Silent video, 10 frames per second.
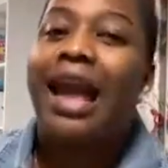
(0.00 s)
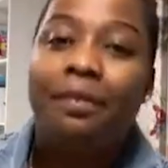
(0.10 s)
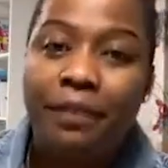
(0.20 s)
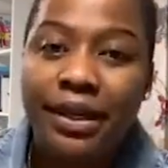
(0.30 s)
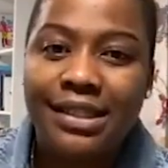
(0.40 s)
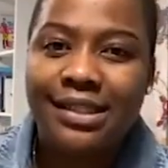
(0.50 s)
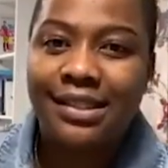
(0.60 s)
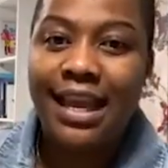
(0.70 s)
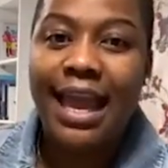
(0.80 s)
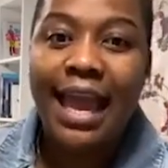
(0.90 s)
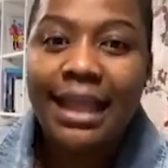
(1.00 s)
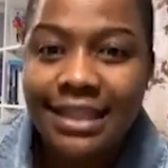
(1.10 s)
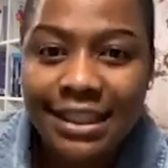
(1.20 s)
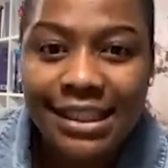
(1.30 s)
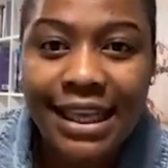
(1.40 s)
Type it there,
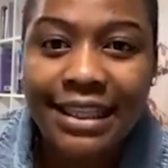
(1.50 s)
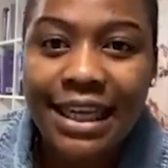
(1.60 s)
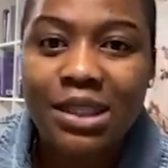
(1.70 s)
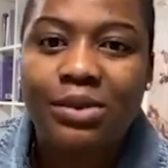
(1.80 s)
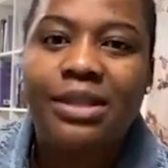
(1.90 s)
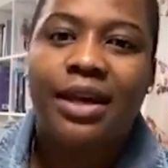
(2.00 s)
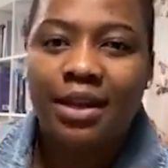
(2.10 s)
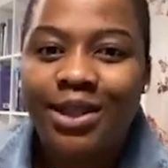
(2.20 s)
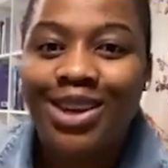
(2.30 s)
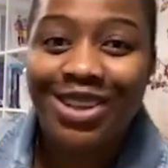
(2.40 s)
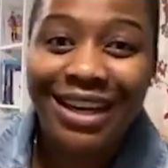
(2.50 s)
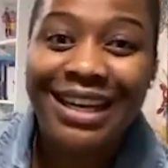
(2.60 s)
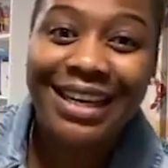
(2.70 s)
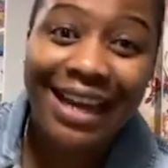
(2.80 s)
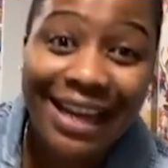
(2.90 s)
end the sentence with Doctor
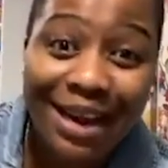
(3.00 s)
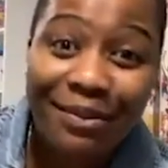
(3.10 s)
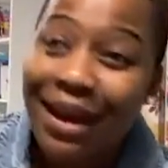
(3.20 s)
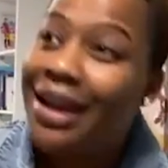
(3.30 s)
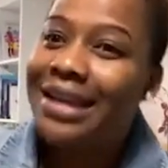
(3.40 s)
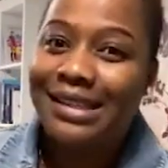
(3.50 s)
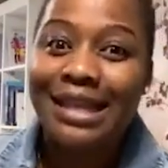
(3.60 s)
Linda Iheme.